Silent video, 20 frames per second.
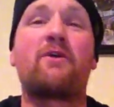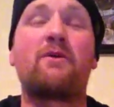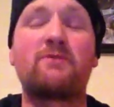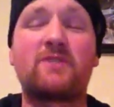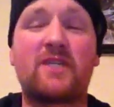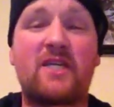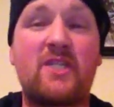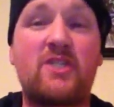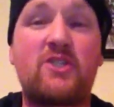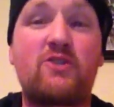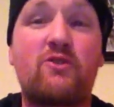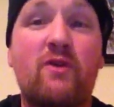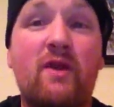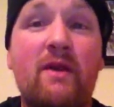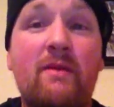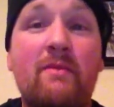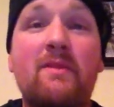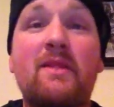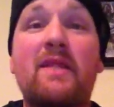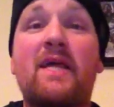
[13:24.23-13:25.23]
It was like a
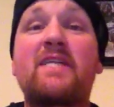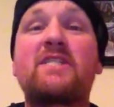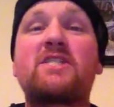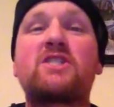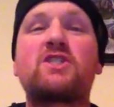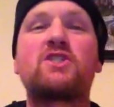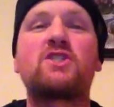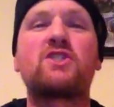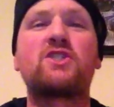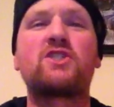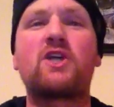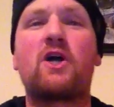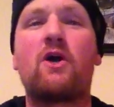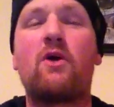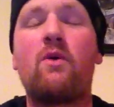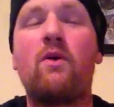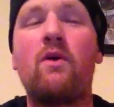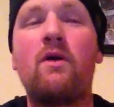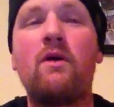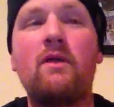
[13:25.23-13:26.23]
Dream Legend
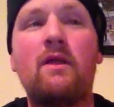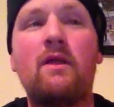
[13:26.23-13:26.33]
show.